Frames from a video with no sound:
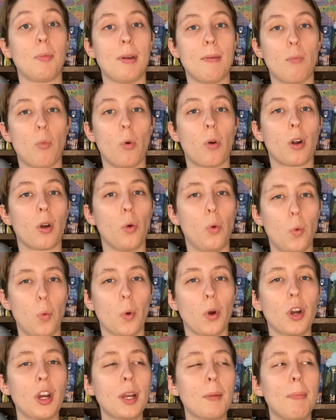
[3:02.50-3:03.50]
bit more
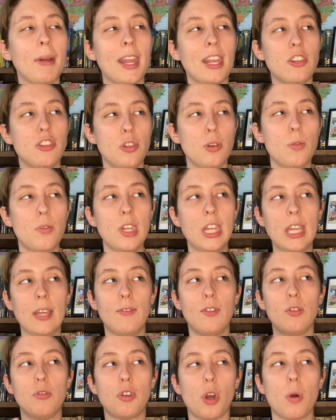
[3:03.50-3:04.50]
work, but I do think
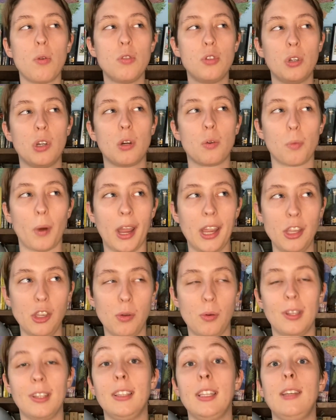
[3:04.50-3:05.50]
if you don't do it right,
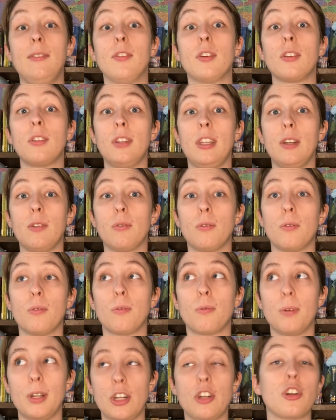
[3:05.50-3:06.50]
you can leave your
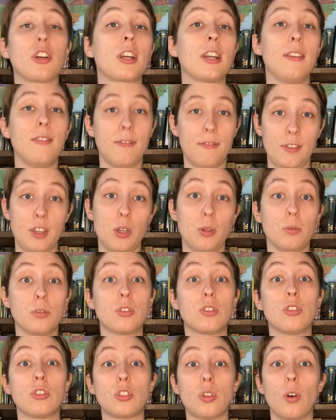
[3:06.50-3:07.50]
reader
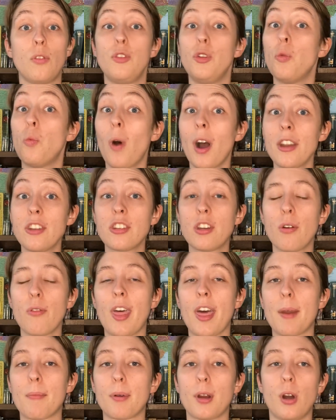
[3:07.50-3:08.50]
confused. So if you want to go
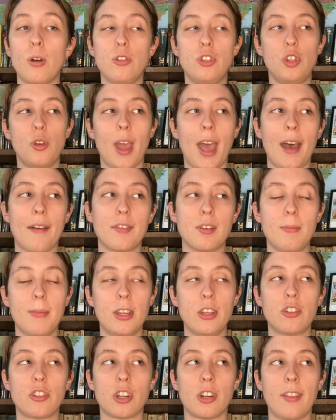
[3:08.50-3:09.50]
that approach, you have to
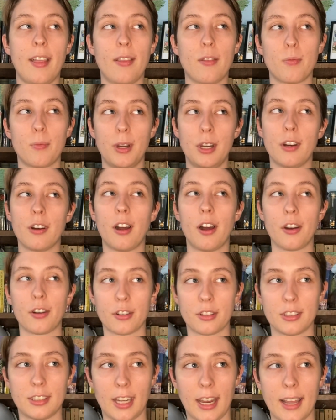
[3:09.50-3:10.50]
make sure that the reader
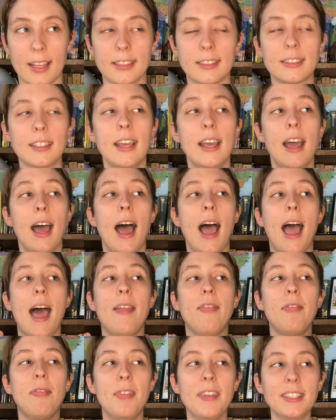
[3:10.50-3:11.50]
understands.
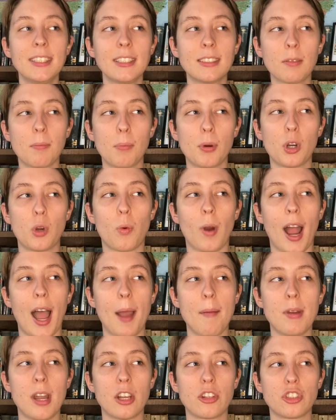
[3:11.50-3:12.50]
And this is a book where
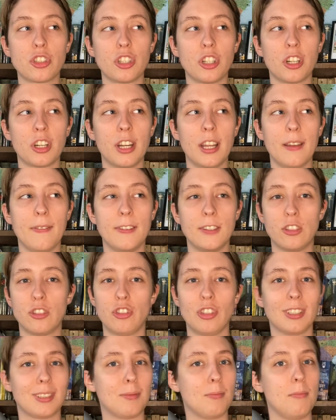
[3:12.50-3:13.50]
I'm not sure if it's
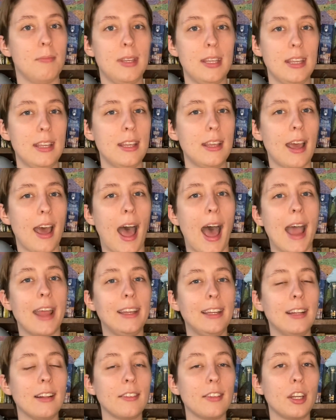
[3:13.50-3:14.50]
just me. I
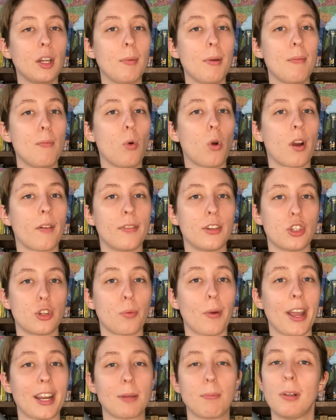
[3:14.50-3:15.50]
need a little bit more of a
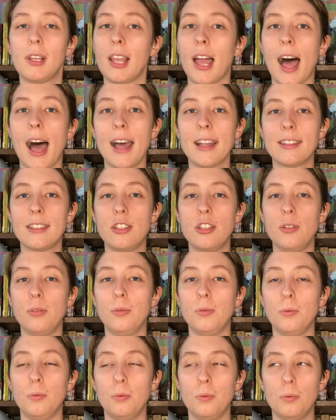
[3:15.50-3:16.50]
direct plot
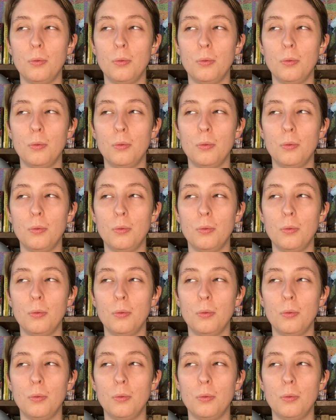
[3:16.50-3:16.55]
to